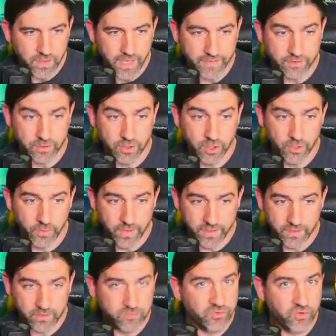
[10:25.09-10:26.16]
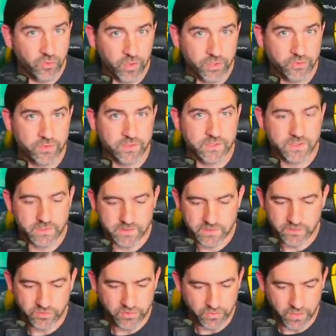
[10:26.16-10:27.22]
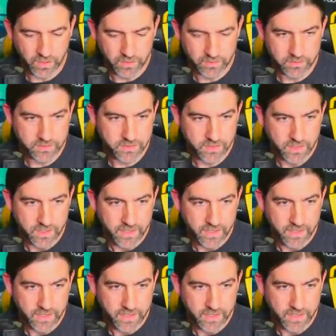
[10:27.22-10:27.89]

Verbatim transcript: at the low end $262